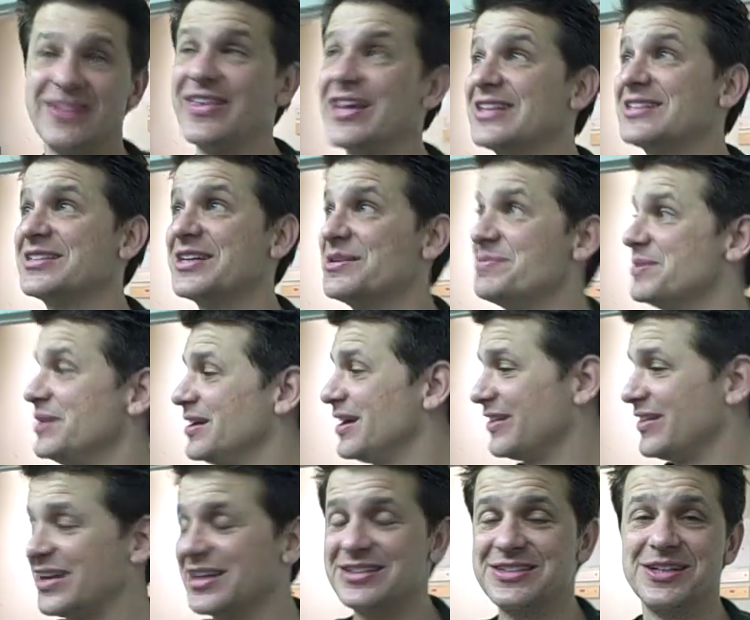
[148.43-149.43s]
I think it's going to be
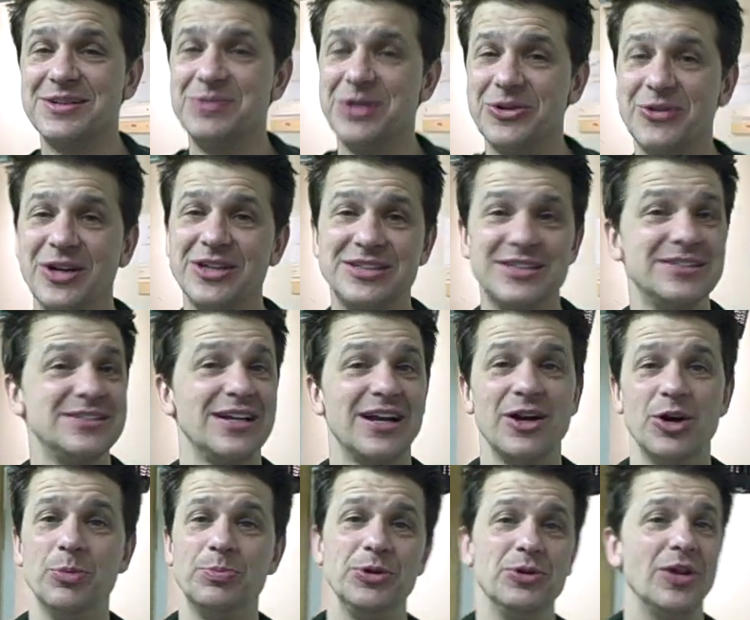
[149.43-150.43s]
a great season. I
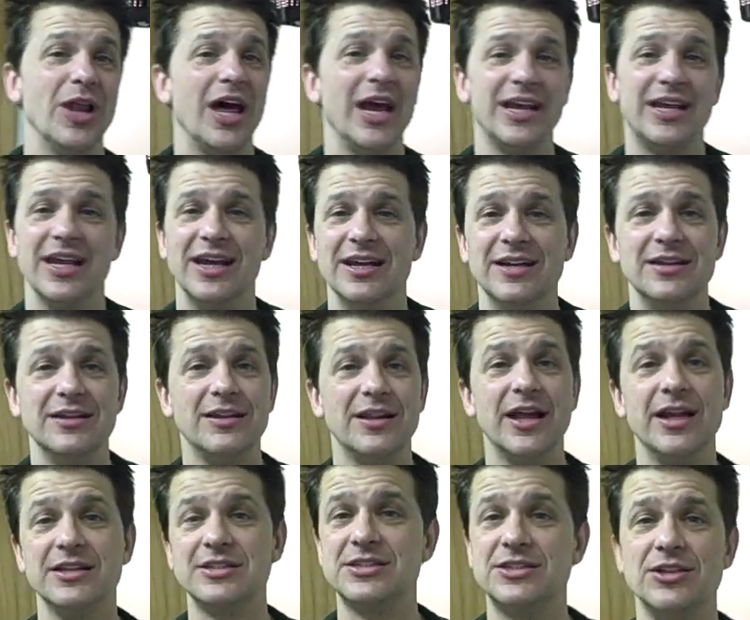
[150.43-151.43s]
hope you like it.
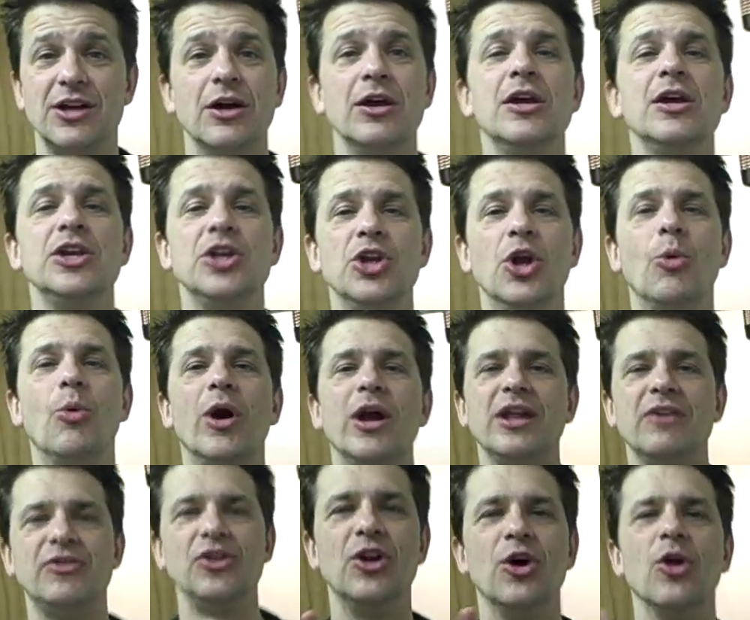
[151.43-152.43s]
Let us know. You know
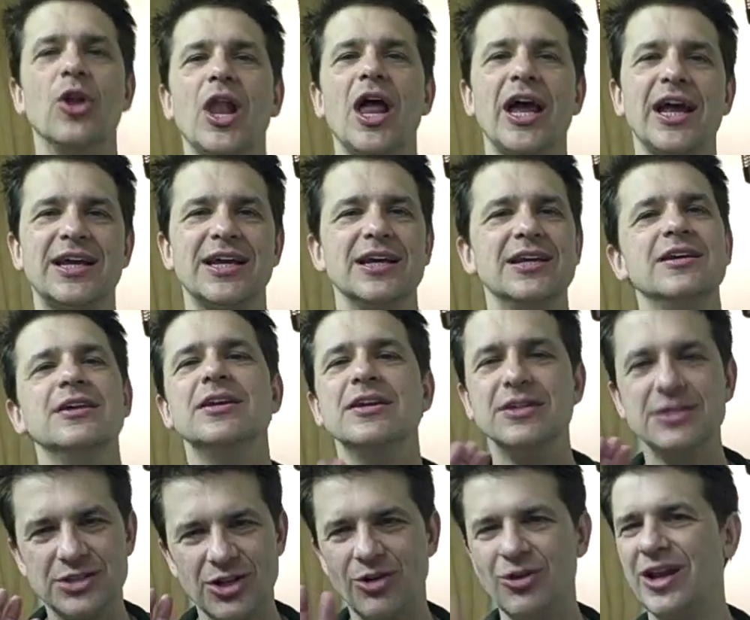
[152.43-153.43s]
what? If you don't like it,
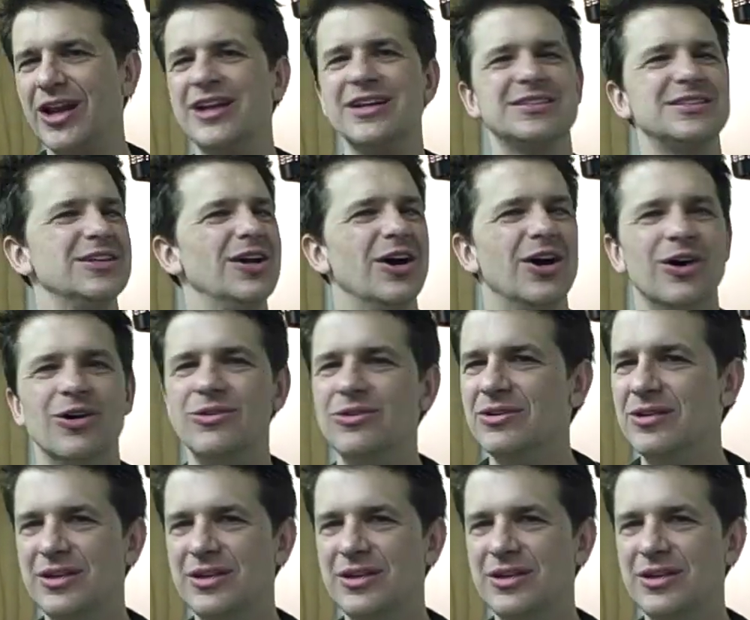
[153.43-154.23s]
don't let us know.